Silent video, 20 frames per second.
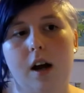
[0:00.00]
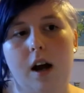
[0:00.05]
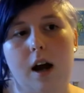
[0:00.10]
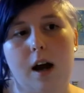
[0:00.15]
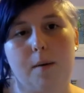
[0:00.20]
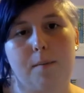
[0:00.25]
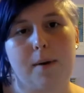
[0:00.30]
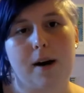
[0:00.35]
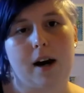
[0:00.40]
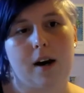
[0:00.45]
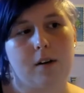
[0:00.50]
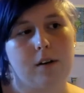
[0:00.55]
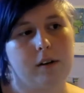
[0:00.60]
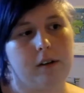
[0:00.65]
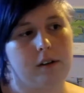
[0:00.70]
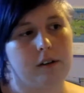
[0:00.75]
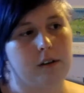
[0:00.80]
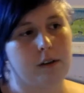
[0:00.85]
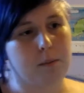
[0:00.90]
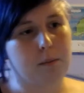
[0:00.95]

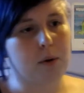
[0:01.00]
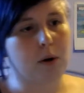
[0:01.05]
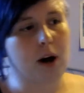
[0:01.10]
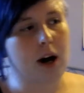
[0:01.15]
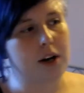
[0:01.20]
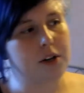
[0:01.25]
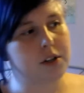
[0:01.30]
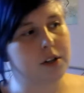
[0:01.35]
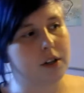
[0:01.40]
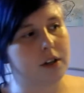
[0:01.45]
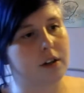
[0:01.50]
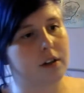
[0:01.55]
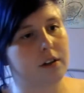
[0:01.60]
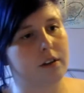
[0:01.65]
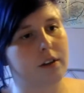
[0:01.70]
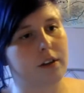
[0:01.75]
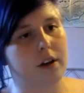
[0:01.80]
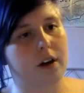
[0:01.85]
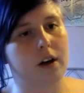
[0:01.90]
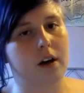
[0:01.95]
about the pressure
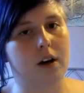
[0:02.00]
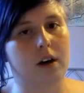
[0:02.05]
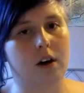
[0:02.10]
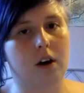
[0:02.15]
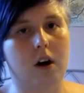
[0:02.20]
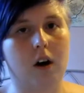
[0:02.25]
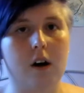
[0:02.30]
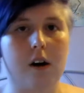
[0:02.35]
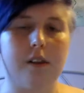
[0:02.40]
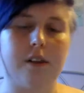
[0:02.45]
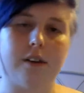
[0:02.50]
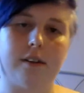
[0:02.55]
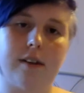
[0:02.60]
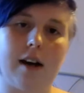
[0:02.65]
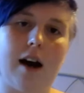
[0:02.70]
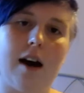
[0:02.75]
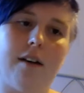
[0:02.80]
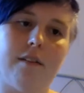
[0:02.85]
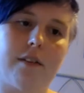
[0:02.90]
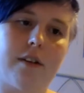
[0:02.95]
that authors
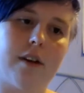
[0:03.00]
have,